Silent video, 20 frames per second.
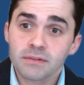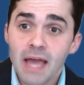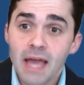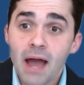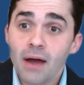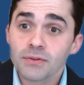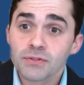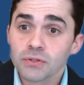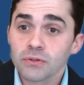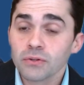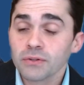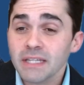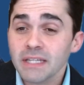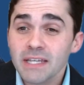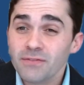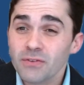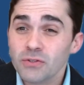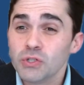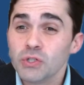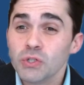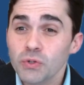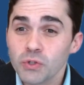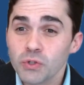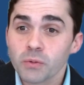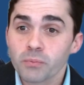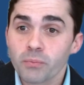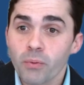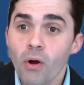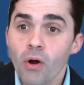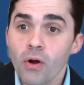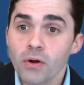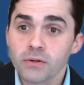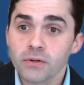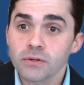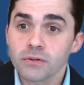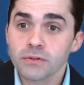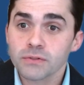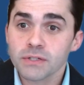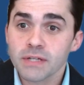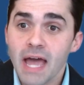counsel, even junior
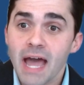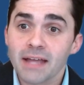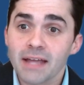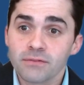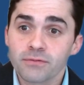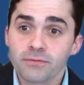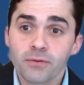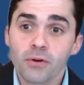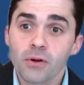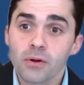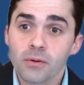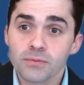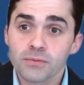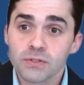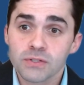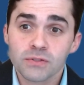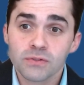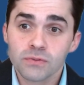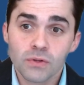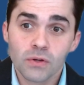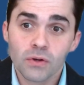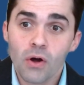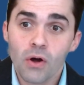partners at firms